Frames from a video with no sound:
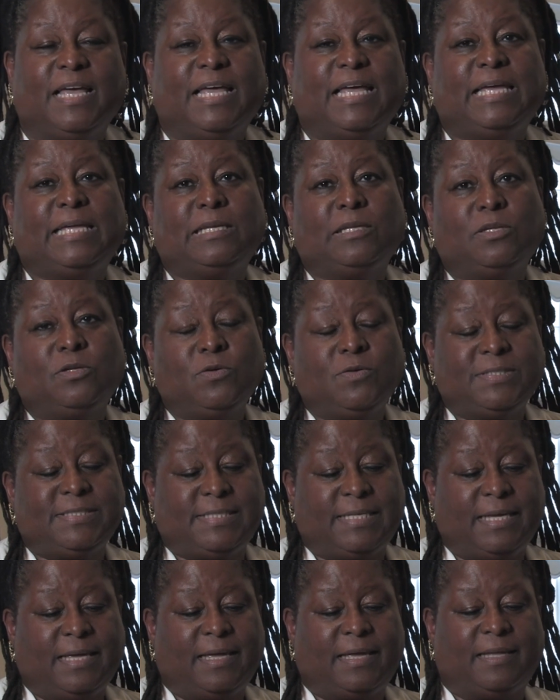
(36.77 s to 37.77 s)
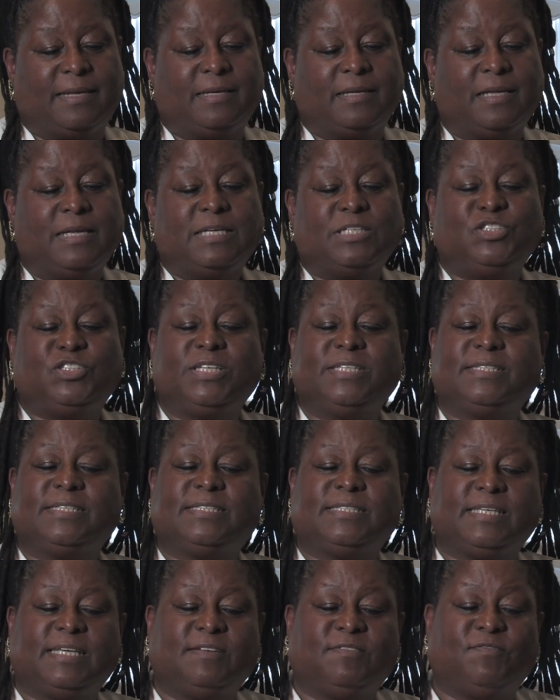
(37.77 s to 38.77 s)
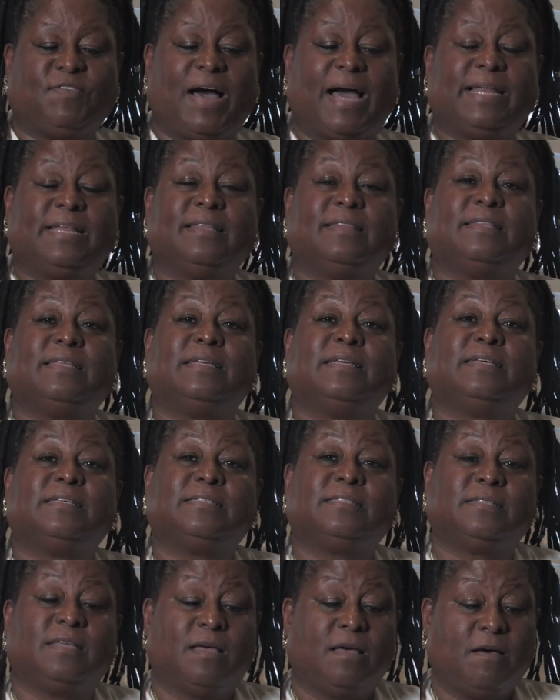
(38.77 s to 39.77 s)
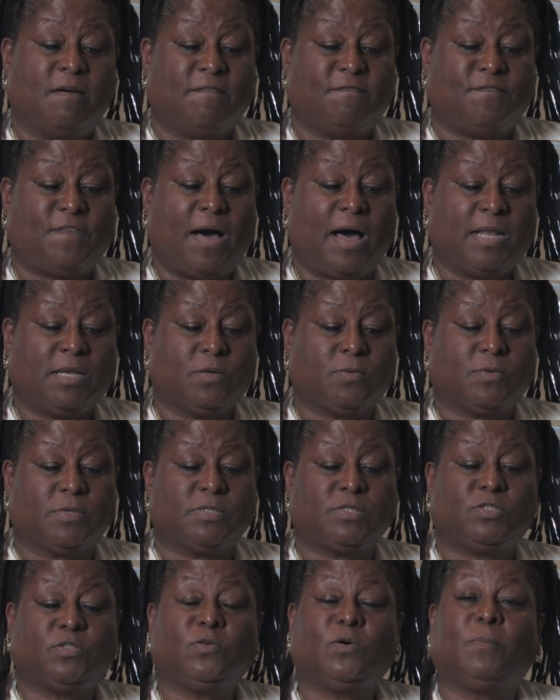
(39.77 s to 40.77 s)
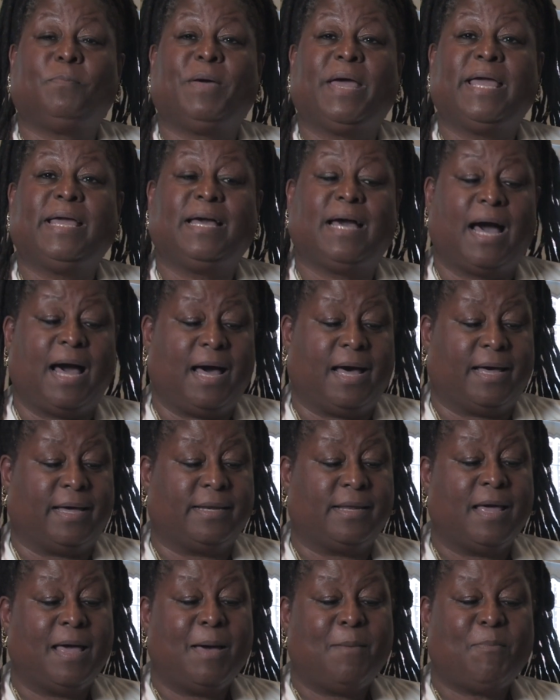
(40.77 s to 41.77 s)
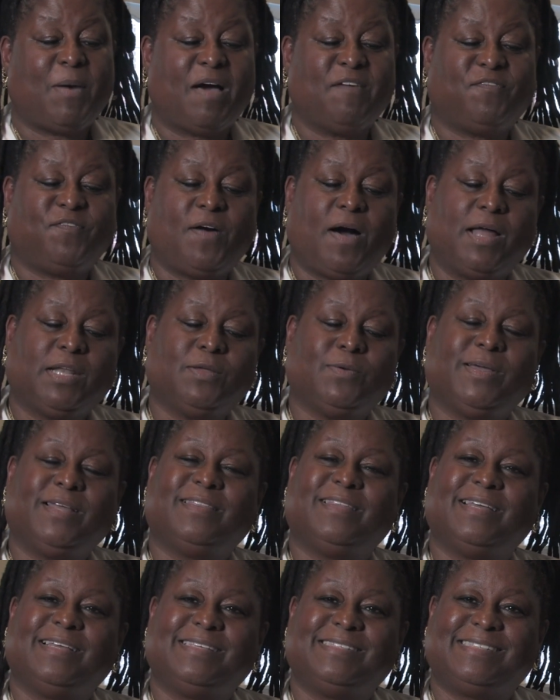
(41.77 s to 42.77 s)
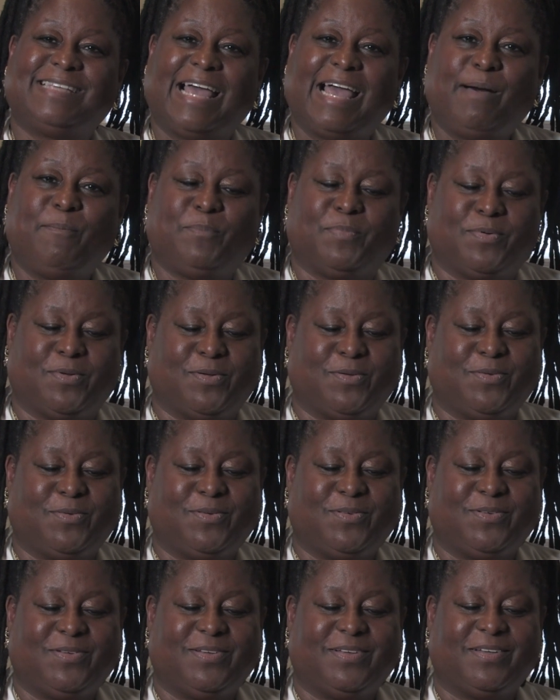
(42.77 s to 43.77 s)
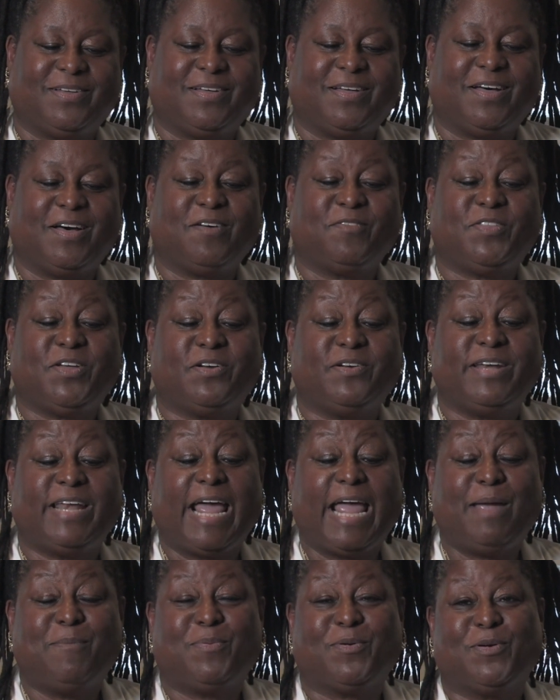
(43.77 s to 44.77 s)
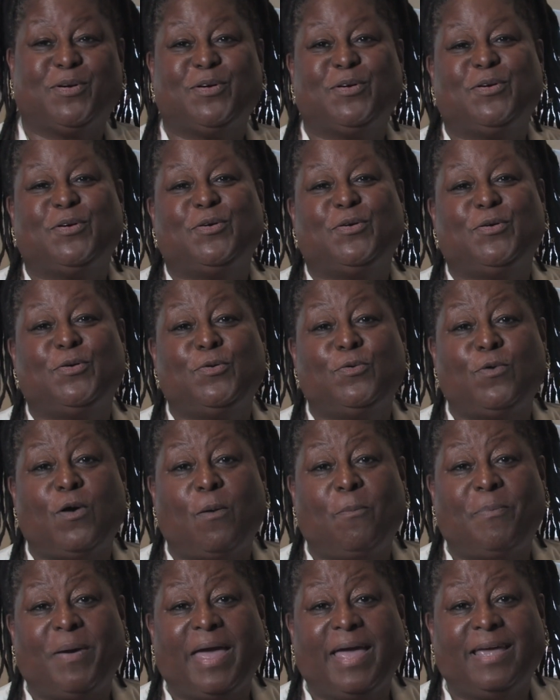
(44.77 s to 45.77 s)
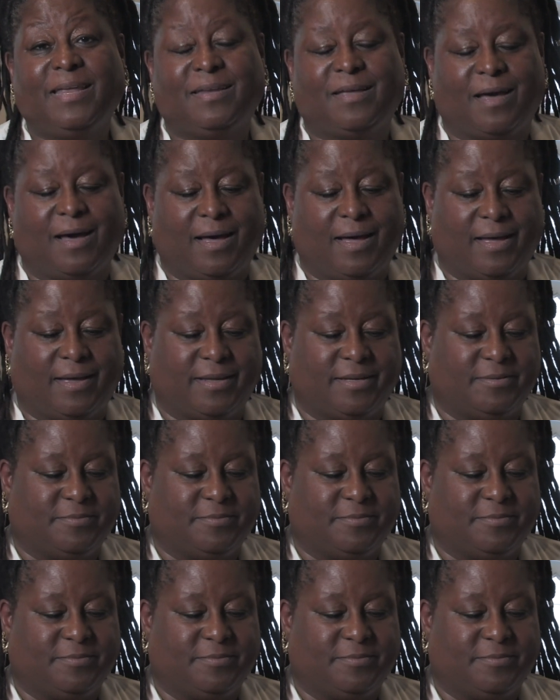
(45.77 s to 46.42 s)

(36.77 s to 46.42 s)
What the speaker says: In Luke 10, Jesus invited his followers to obey God by following the example of their neighbor who obeyed God.